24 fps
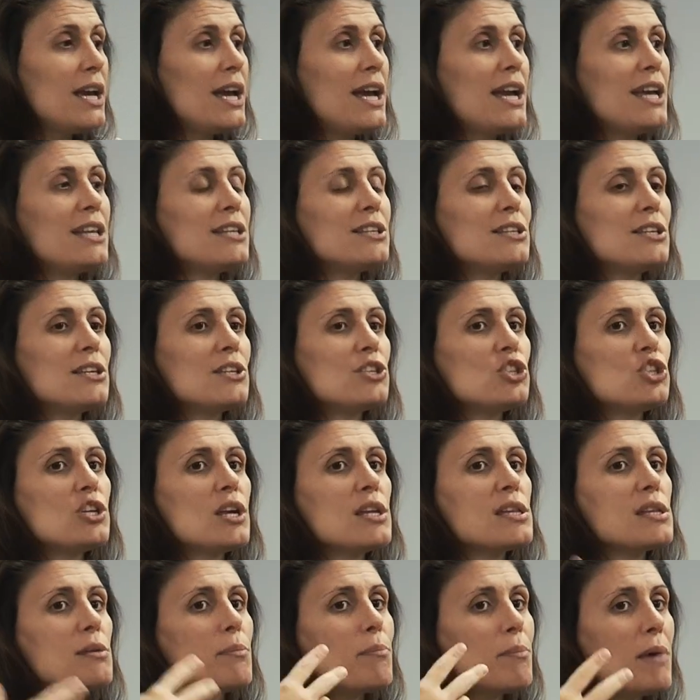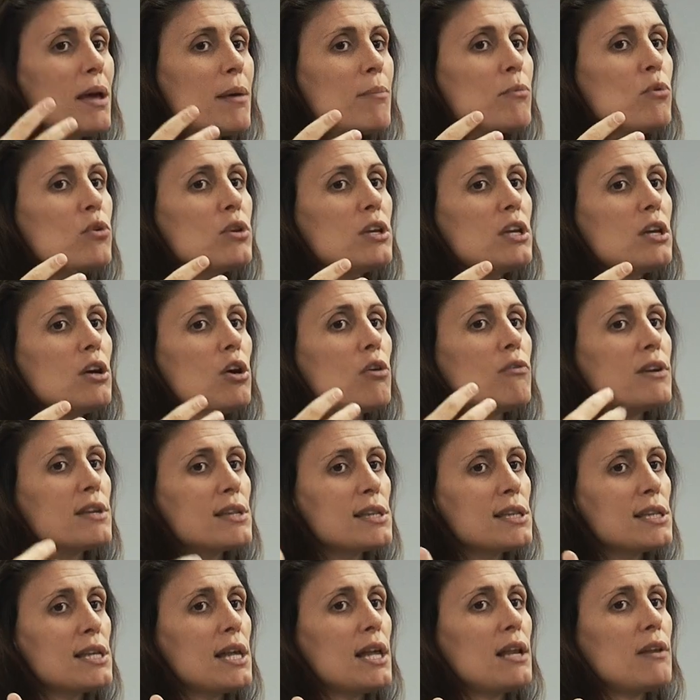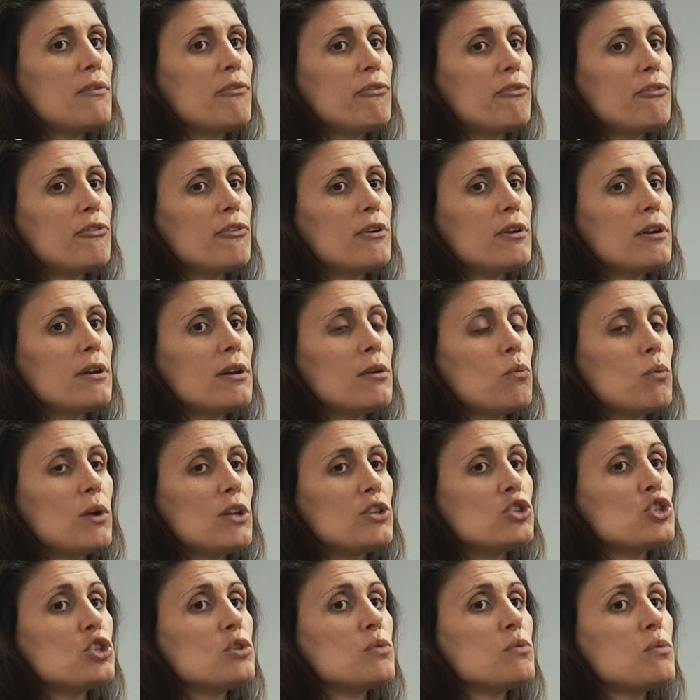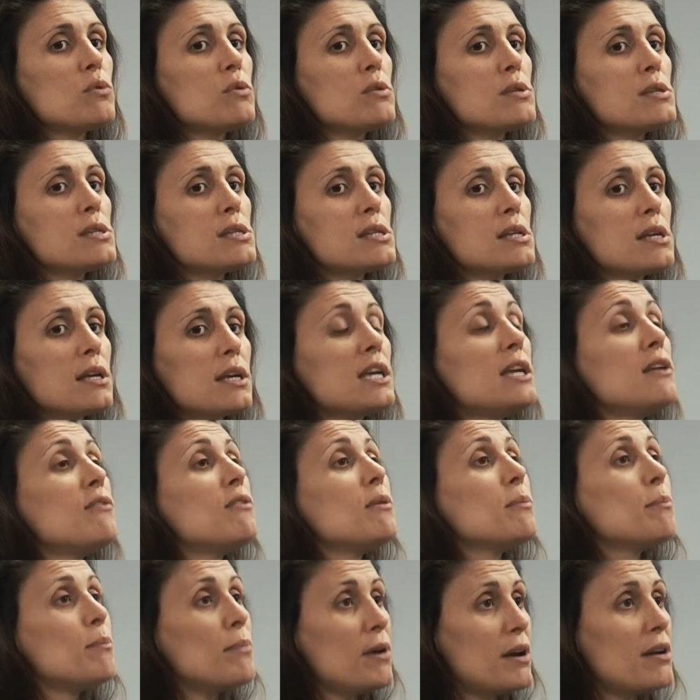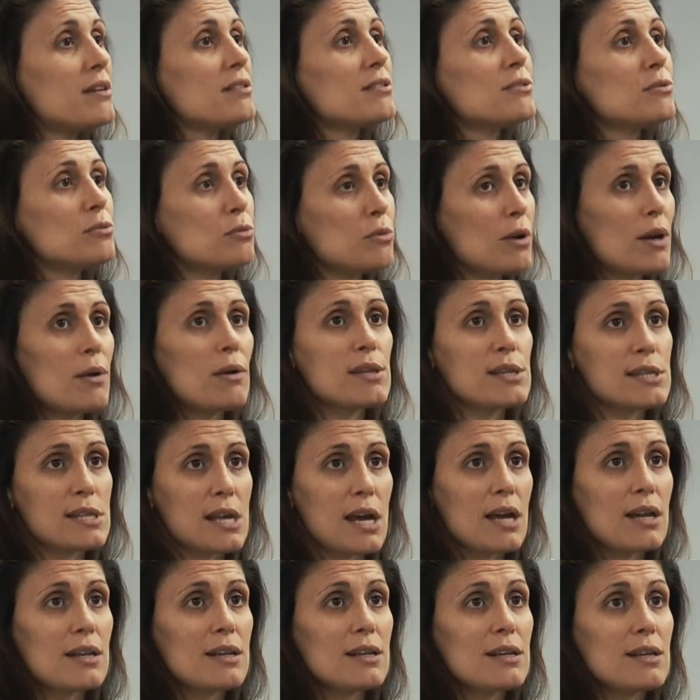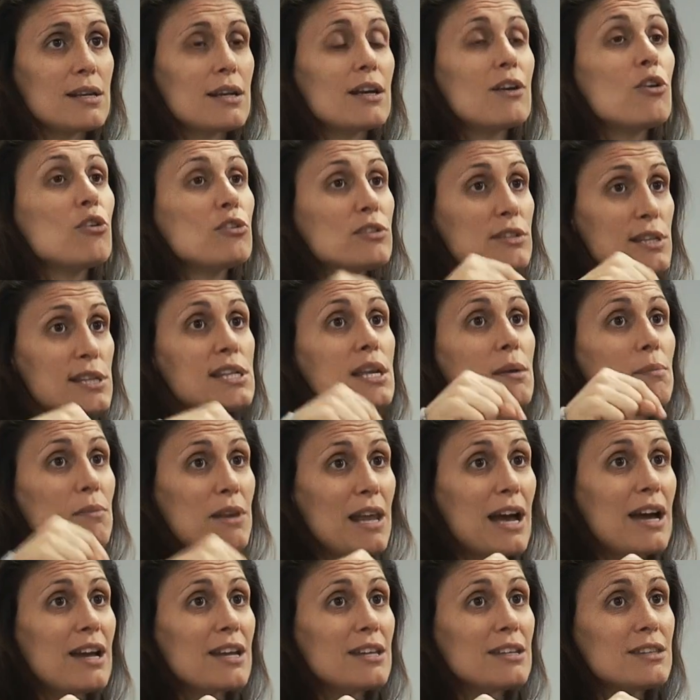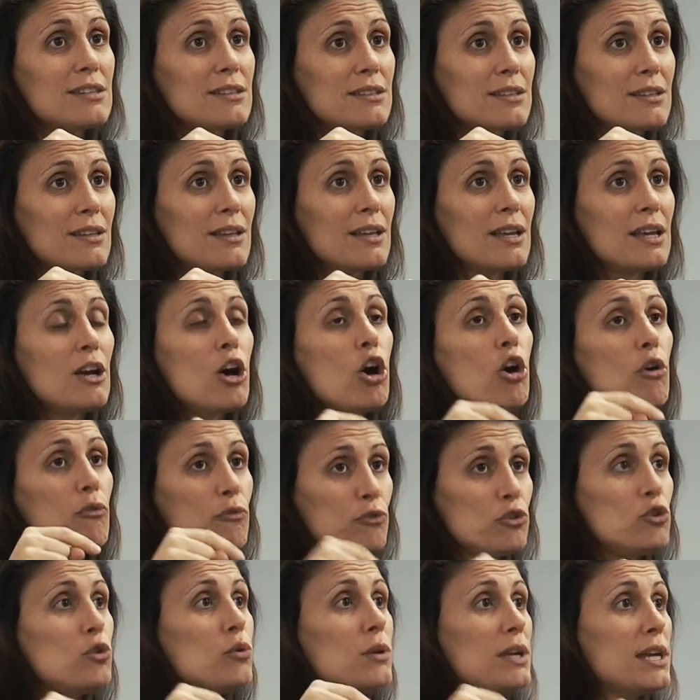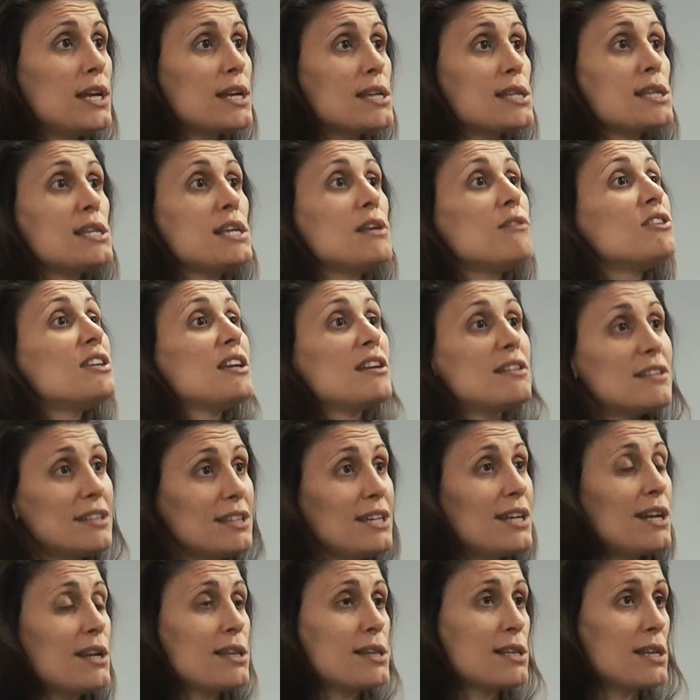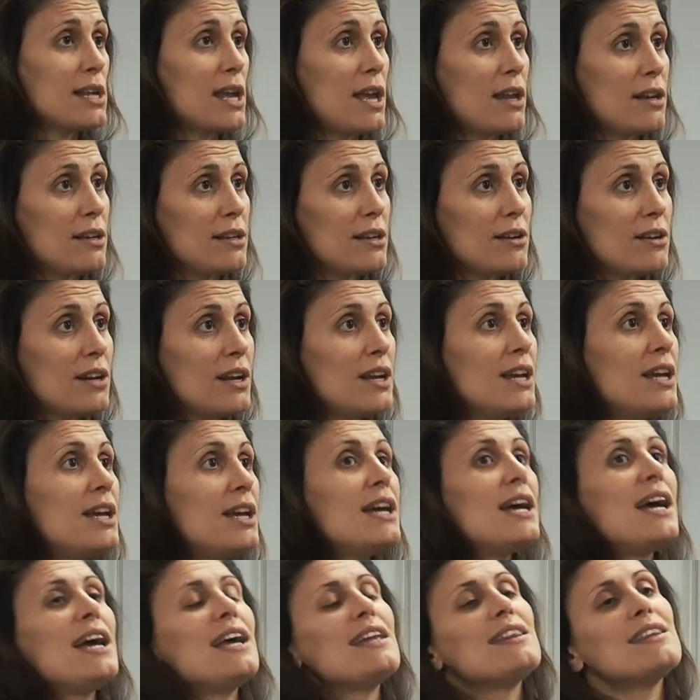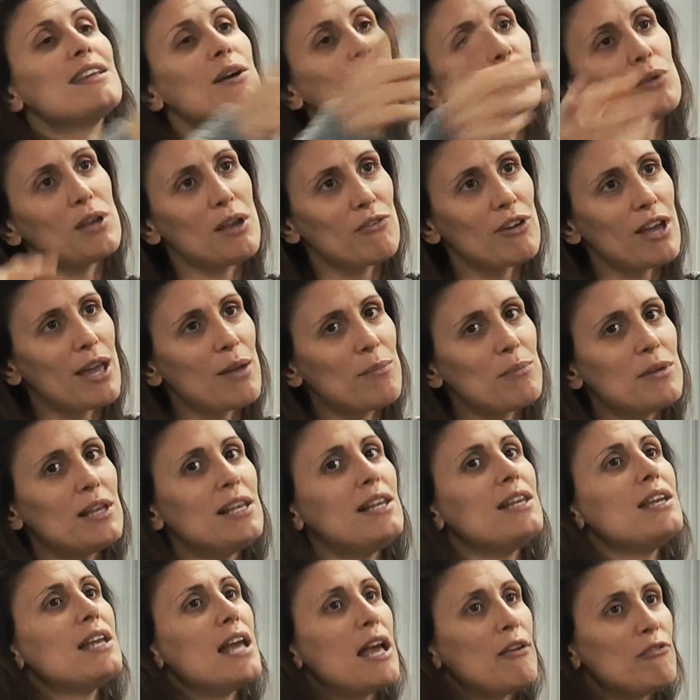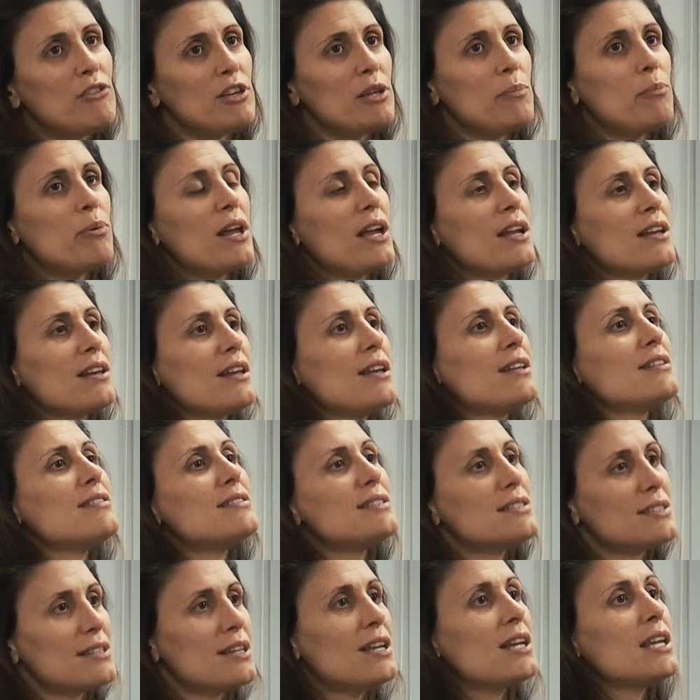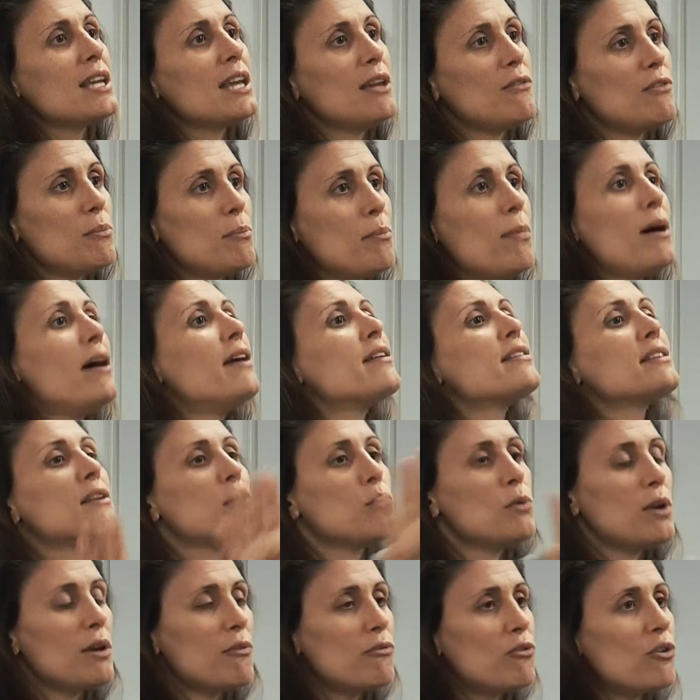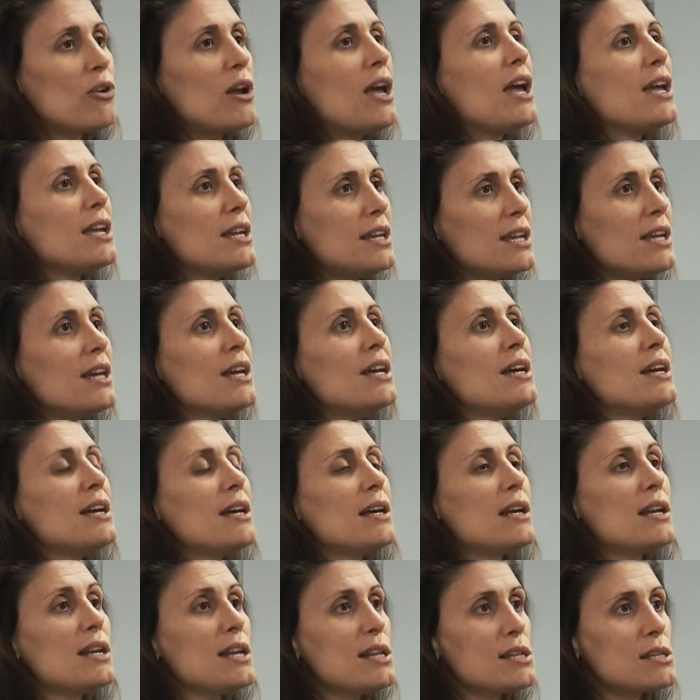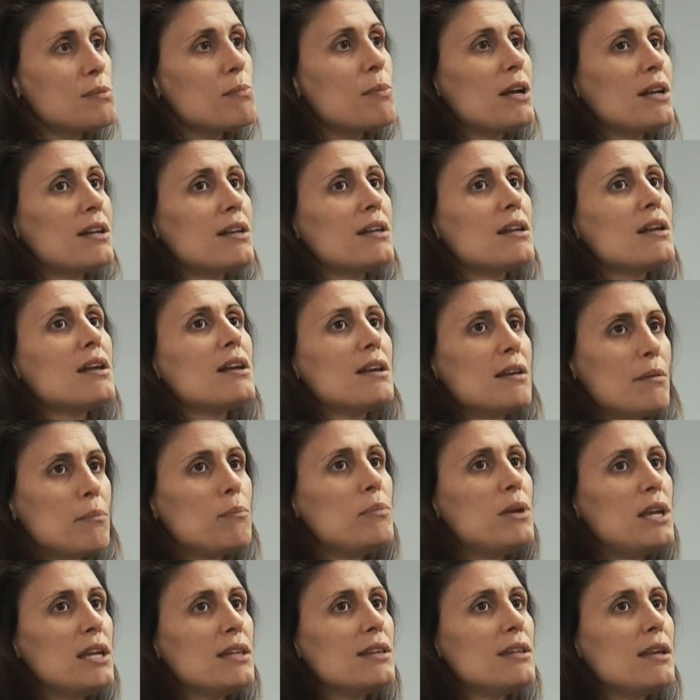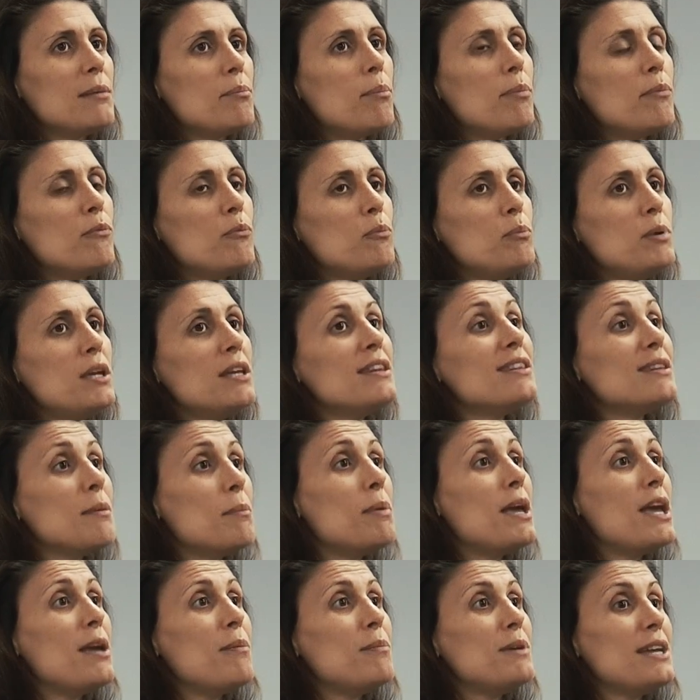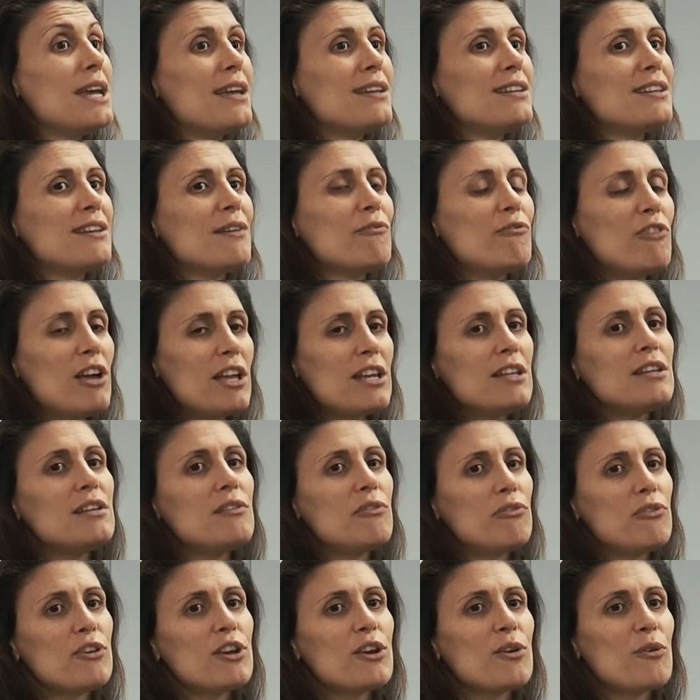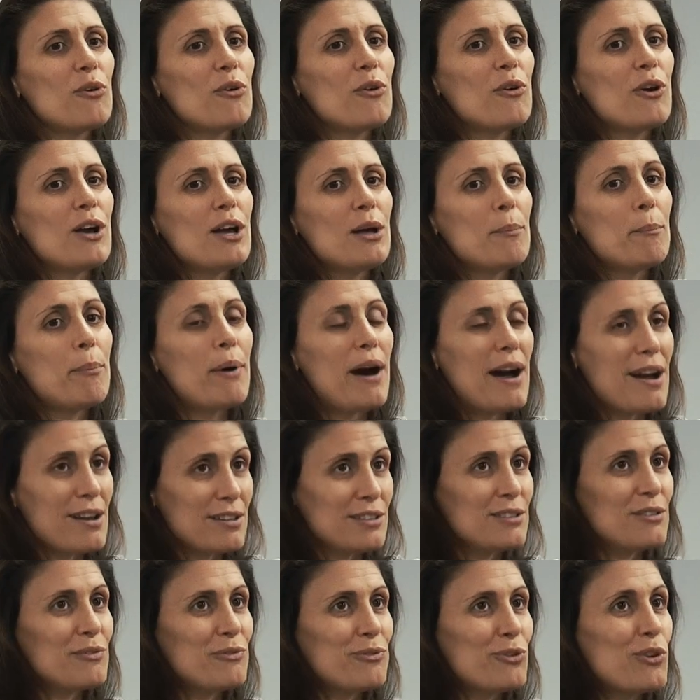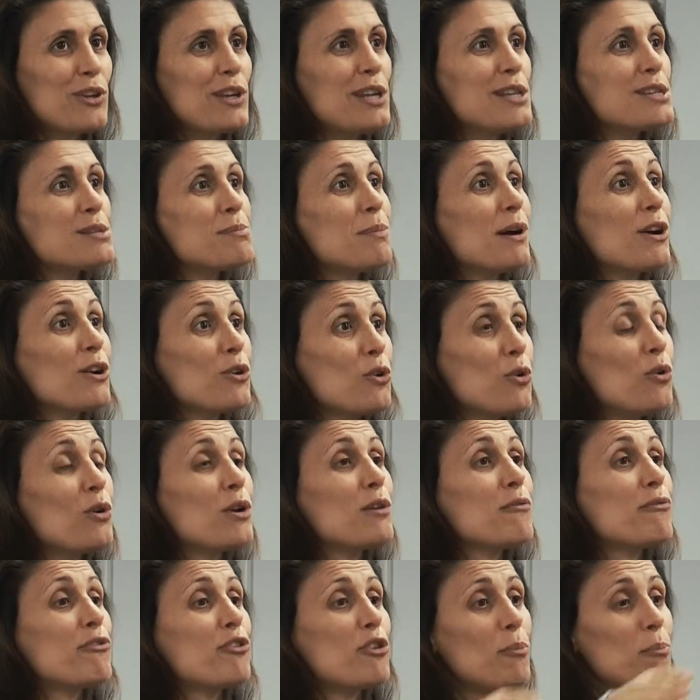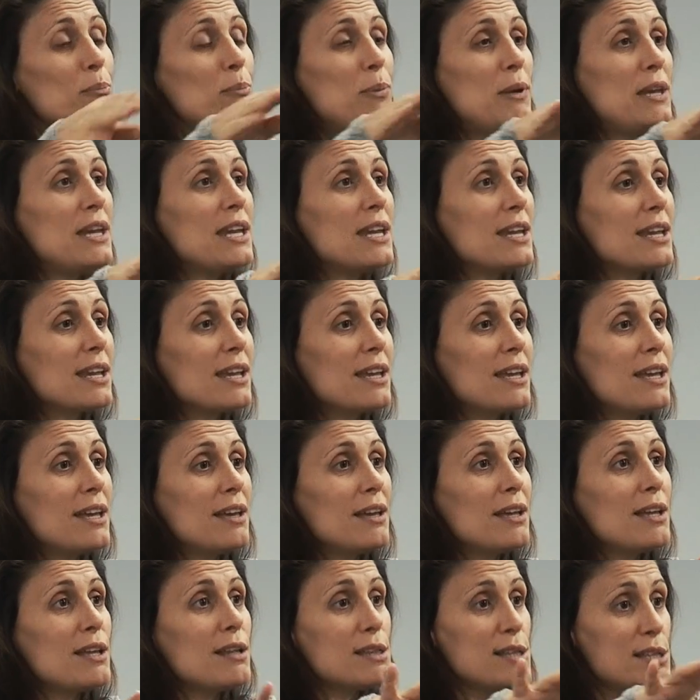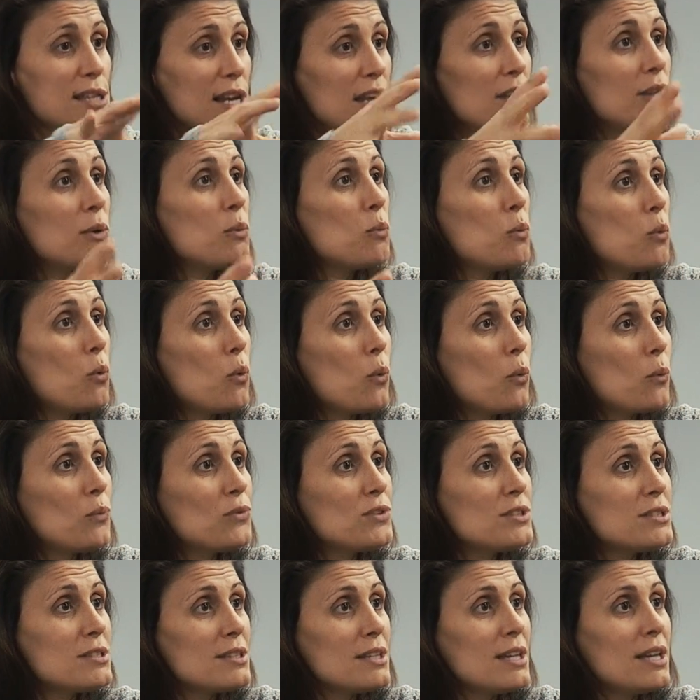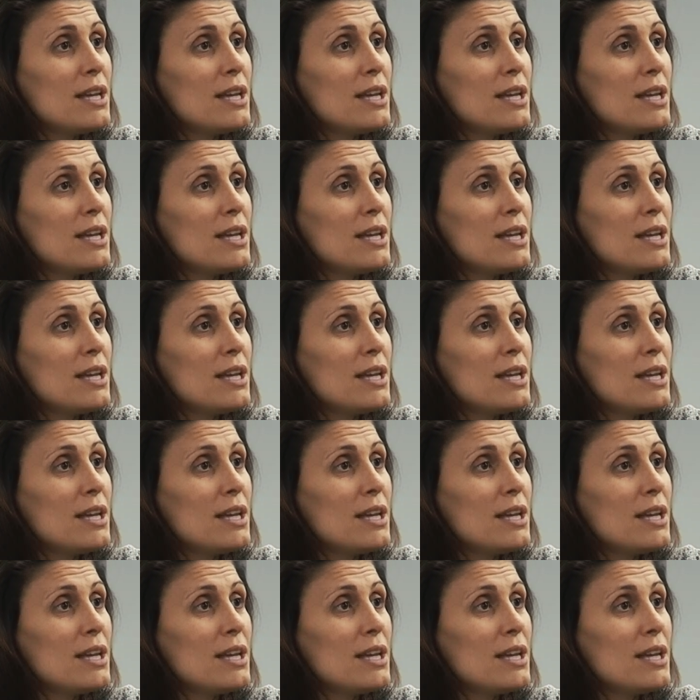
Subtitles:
And she has a memory of herself when she was giving birth to her son on the same night of New Year's Eve, 30 years earlier. And then we have Emily heavily pregnant, giving birth, and we have Ray Risman being the baby. And a very difficult part for Risman, going from being inside the wombs,